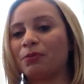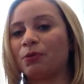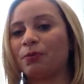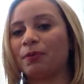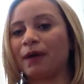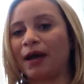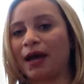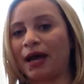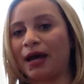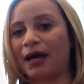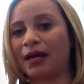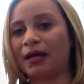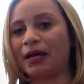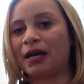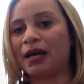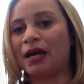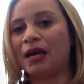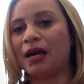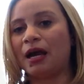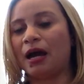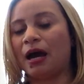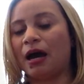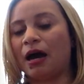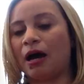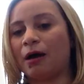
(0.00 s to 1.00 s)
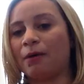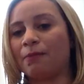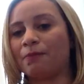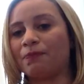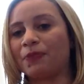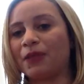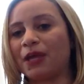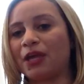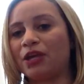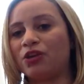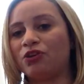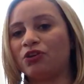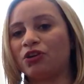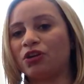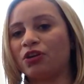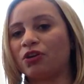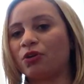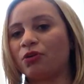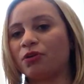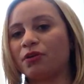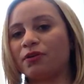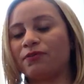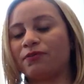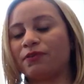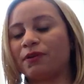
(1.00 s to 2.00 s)
bag that you can
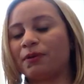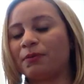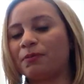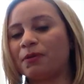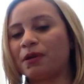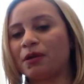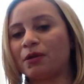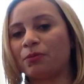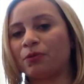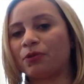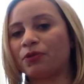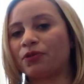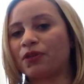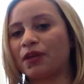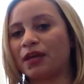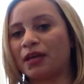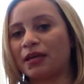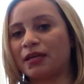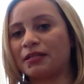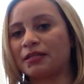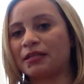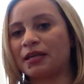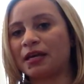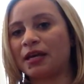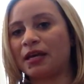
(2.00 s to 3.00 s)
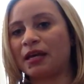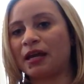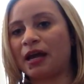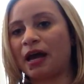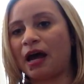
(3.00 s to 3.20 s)
only fit minimal things in.